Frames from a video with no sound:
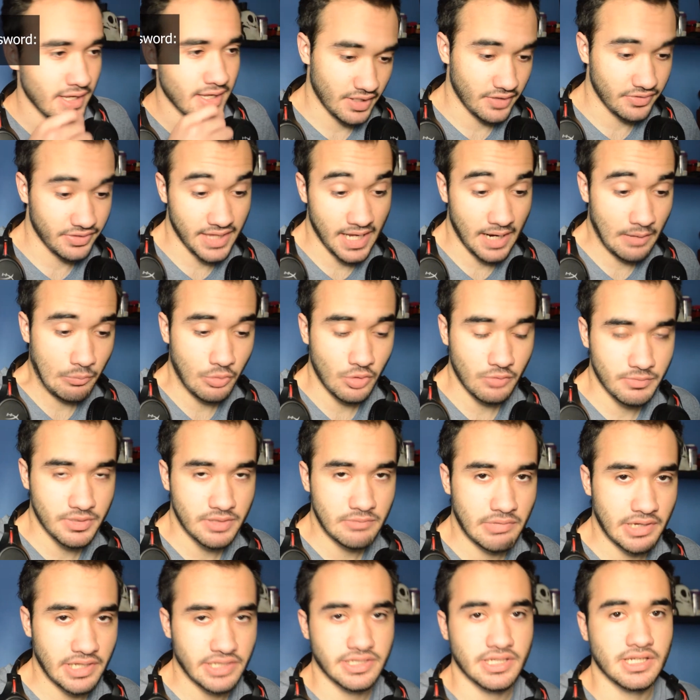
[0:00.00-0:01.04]
That will be
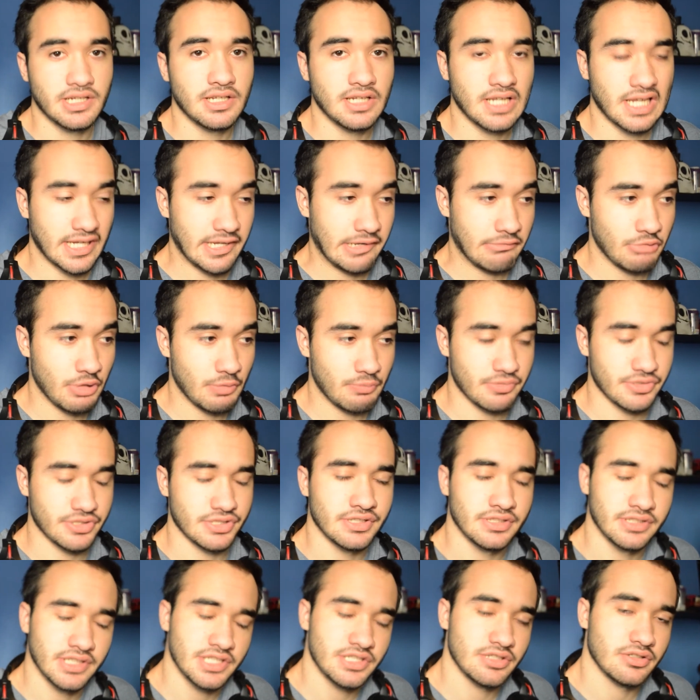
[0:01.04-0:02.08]
basically like a
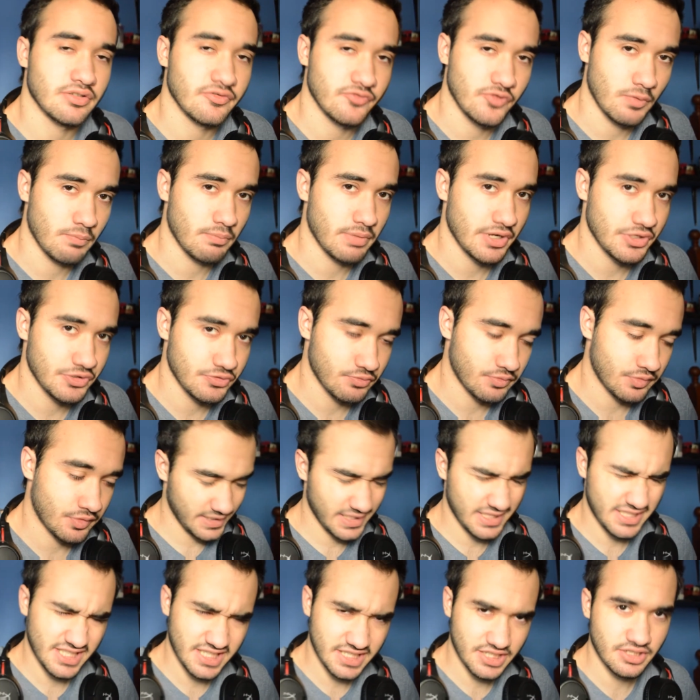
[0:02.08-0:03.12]
representation of your password.
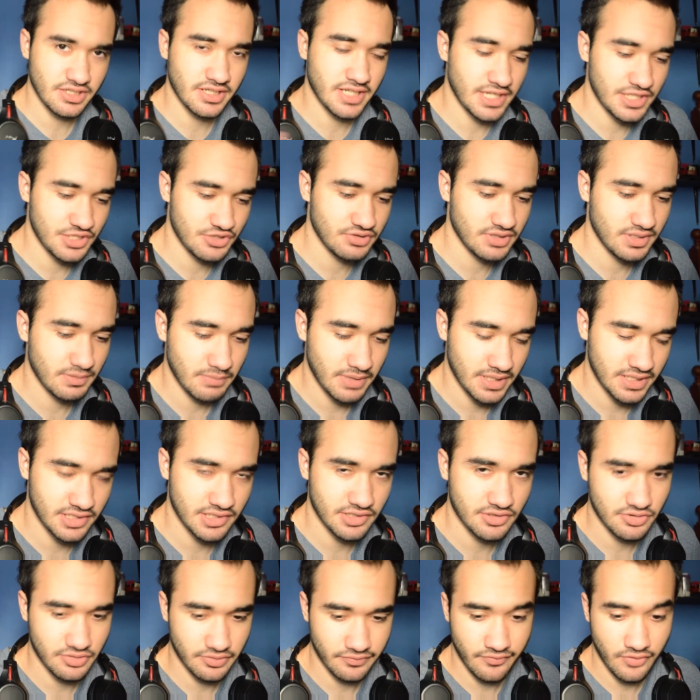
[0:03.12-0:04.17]
Let's actually get into the
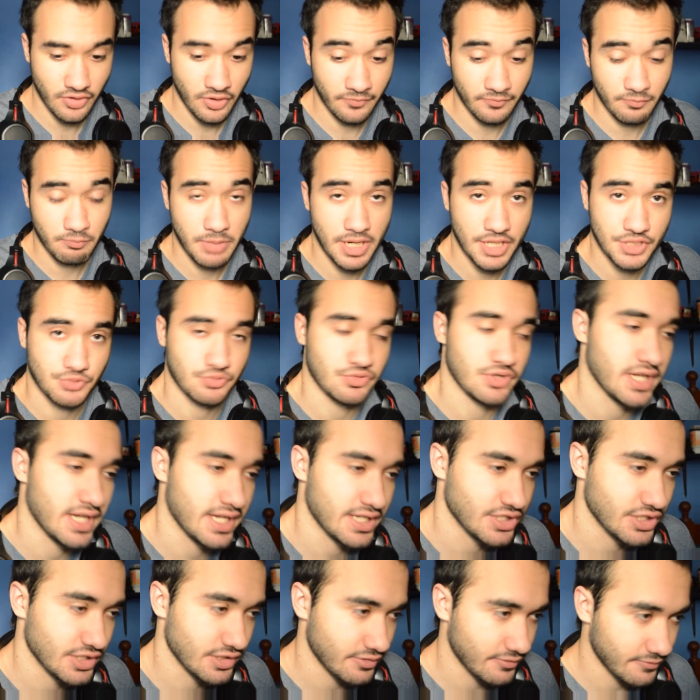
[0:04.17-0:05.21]
basics of password
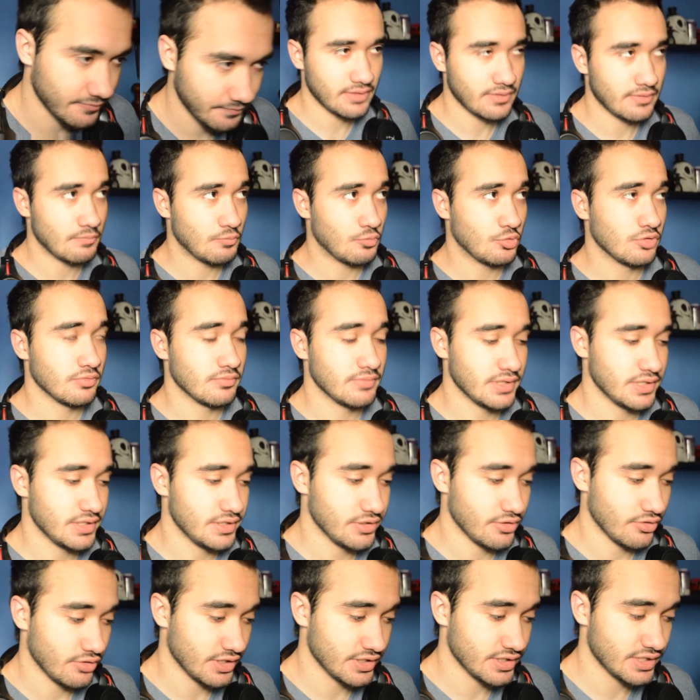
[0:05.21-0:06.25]
hashing. Will be,
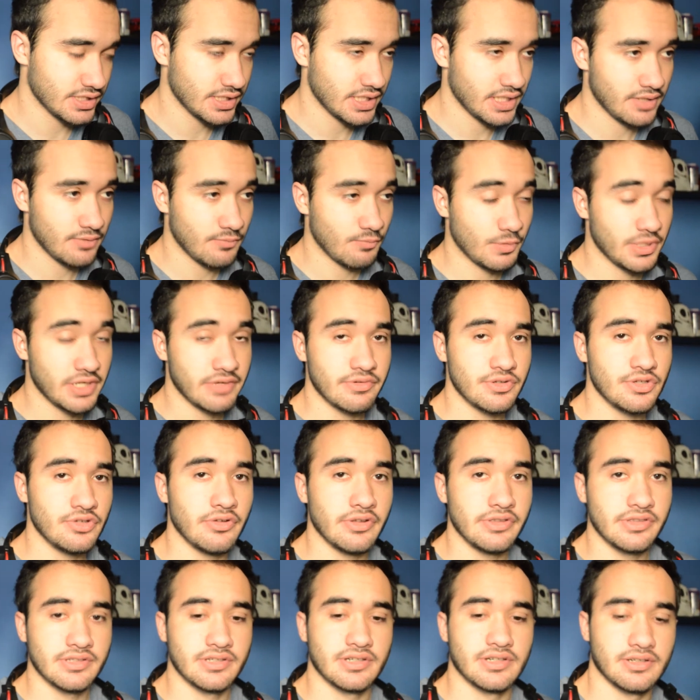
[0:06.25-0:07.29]
let's say whenever you
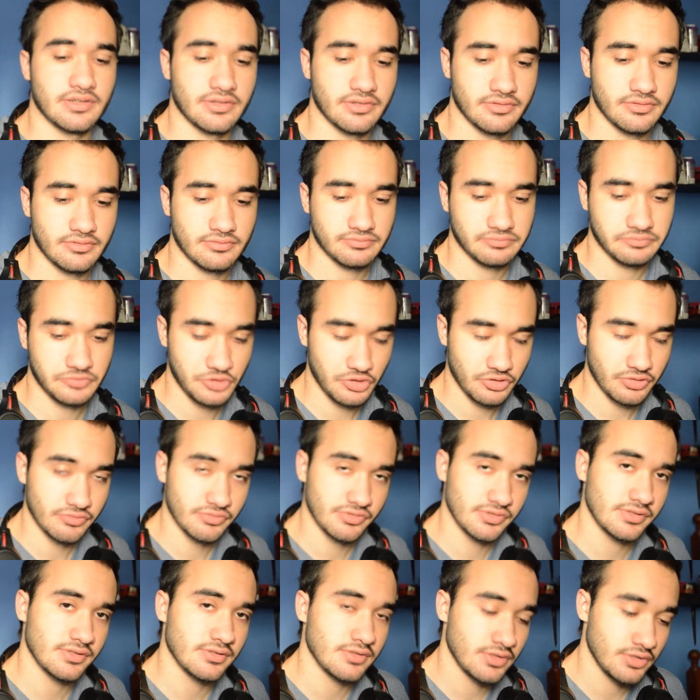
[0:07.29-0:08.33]
enter,
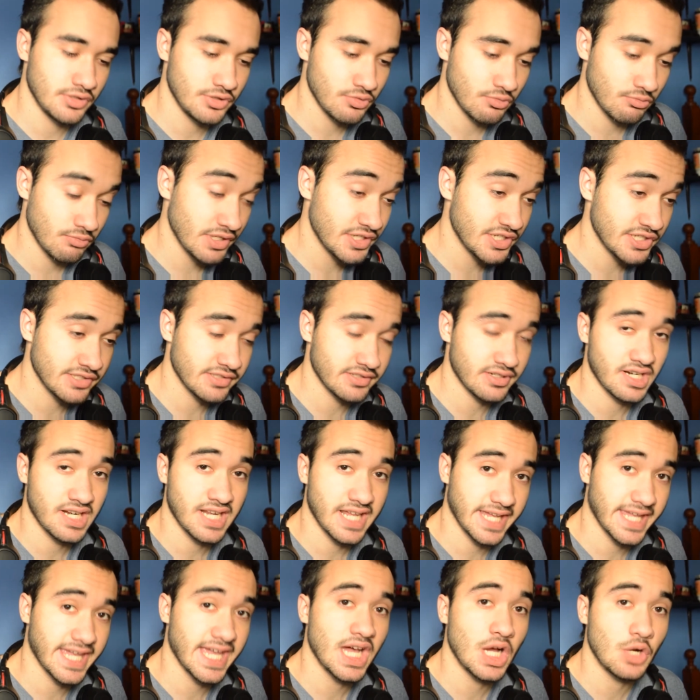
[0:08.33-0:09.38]
you register an
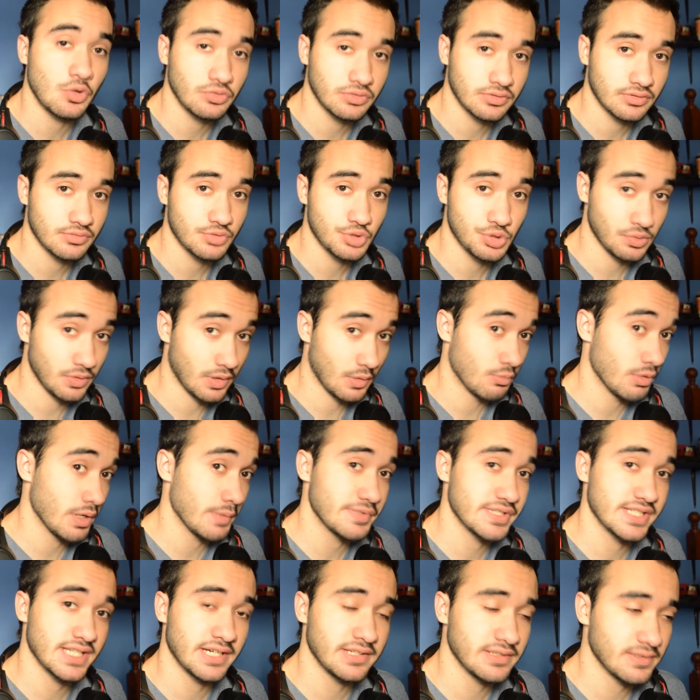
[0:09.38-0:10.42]
account to a
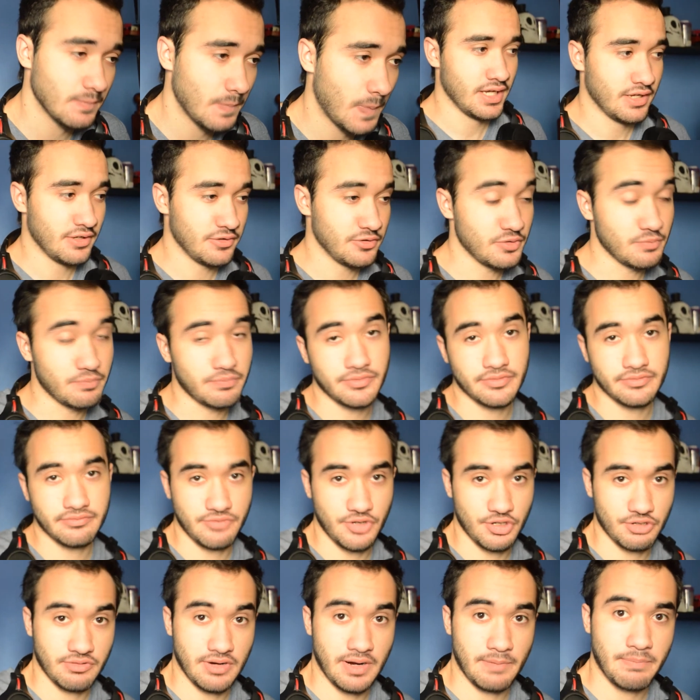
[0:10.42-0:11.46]
website, you put, a
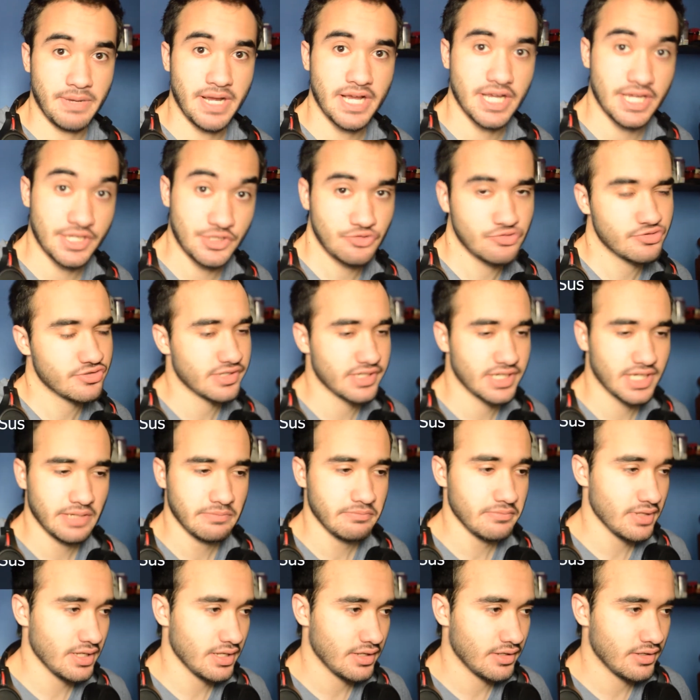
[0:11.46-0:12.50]
username,
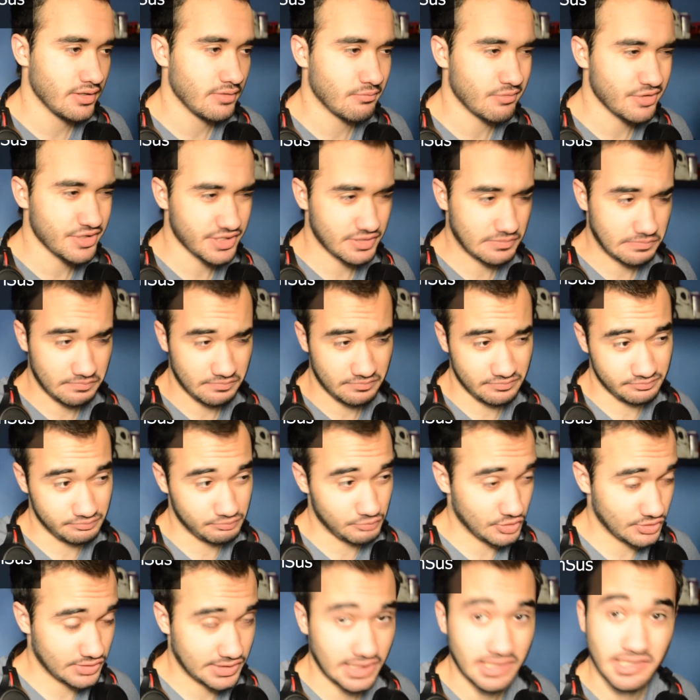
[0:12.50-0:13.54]
which
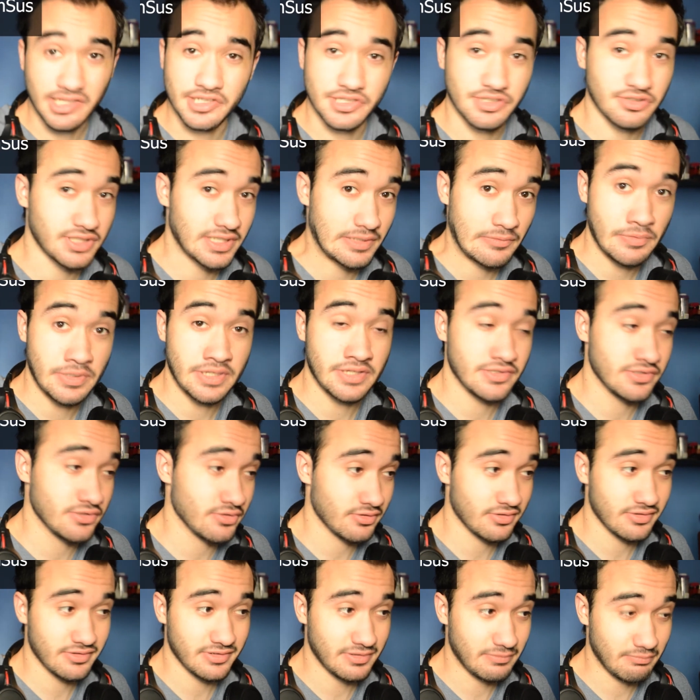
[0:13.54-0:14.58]
most likely is going to be
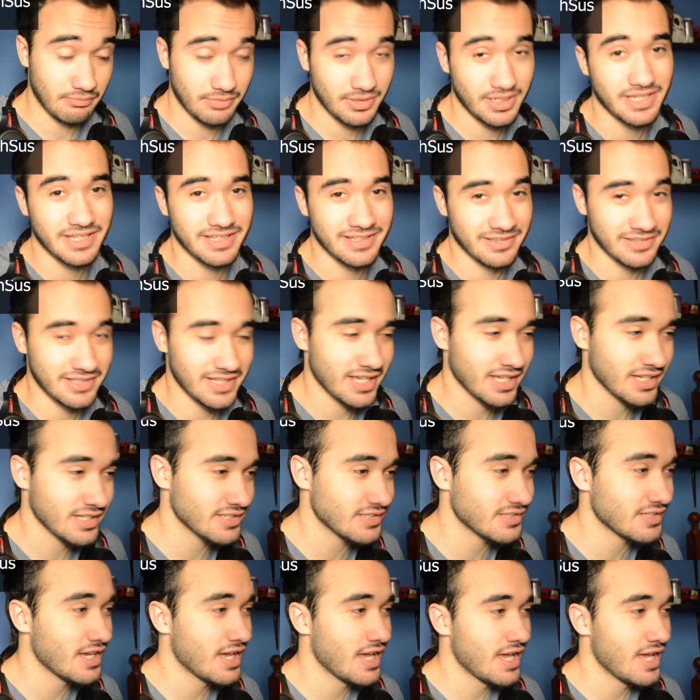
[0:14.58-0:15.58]
stored in plain text,